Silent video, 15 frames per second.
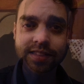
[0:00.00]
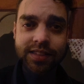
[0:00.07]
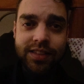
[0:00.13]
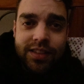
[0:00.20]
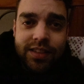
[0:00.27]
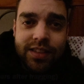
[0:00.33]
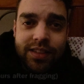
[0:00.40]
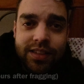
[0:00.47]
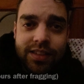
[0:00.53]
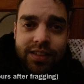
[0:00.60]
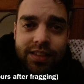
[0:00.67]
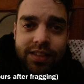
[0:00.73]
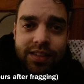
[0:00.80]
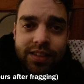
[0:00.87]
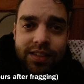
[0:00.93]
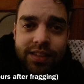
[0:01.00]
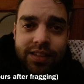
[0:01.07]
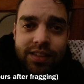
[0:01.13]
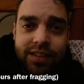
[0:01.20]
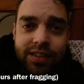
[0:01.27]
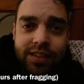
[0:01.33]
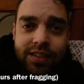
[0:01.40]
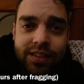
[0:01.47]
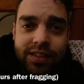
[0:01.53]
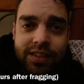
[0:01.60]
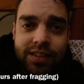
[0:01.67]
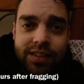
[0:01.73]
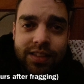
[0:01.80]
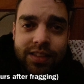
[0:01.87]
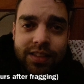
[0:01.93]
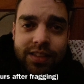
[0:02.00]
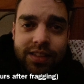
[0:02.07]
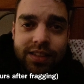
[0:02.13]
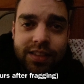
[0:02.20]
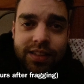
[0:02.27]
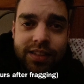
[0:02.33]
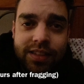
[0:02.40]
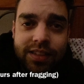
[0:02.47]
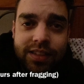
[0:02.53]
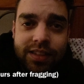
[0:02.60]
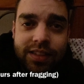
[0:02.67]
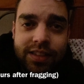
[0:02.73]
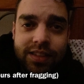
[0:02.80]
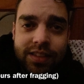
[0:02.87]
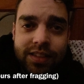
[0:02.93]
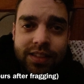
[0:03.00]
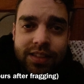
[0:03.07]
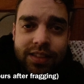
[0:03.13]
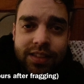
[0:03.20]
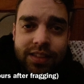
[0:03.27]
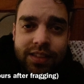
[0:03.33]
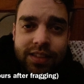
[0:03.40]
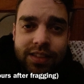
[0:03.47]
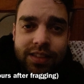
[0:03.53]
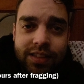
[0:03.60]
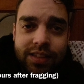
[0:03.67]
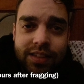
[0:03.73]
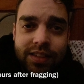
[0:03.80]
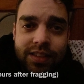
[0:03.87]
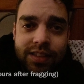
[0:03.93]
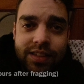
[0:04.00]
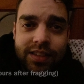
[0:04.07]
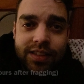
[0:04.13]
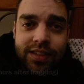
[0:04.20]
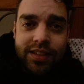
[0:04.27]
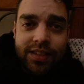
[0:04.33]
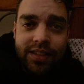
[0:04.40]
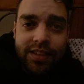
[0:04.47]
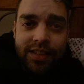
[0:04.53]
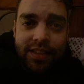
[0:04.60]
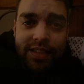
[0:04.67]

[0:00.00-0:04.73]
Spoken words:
(no one is talking)